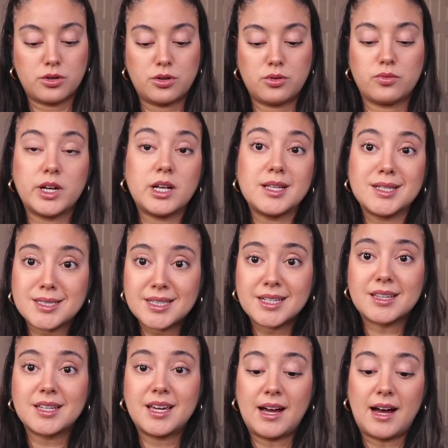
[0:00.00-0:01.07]
you
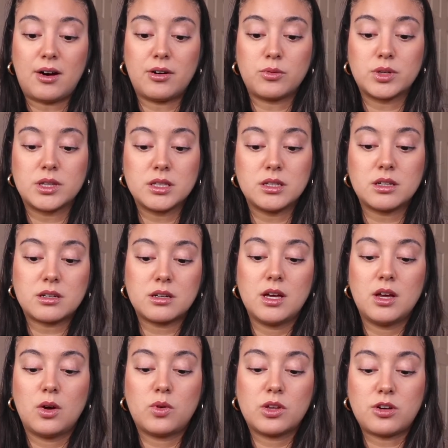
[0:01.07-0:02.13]
realistically how it would look
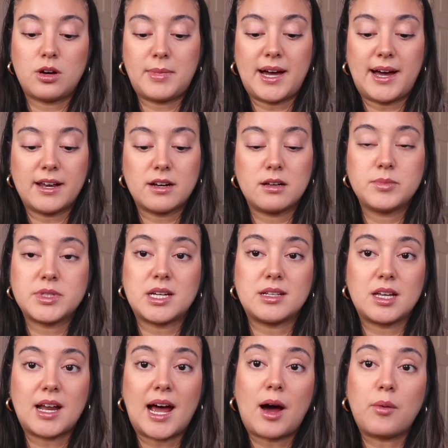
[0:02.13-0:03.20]
with all my items, and
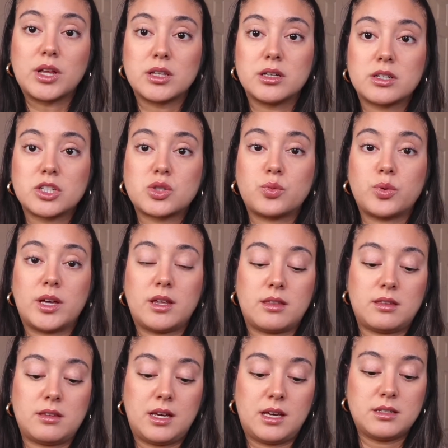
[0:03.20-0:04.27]
then how it looks with
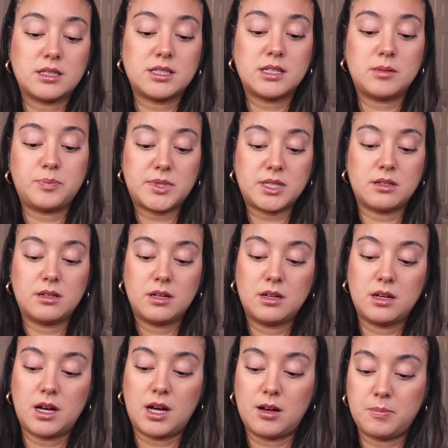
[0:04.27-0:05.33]
it zipped
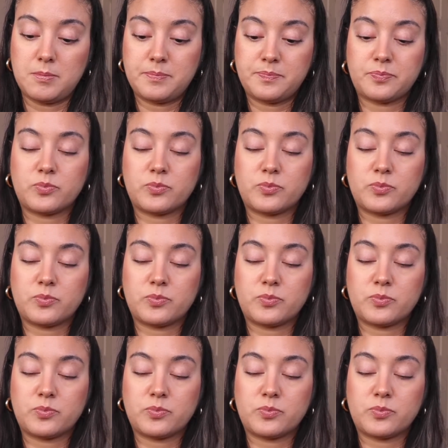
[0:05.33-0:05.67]
up.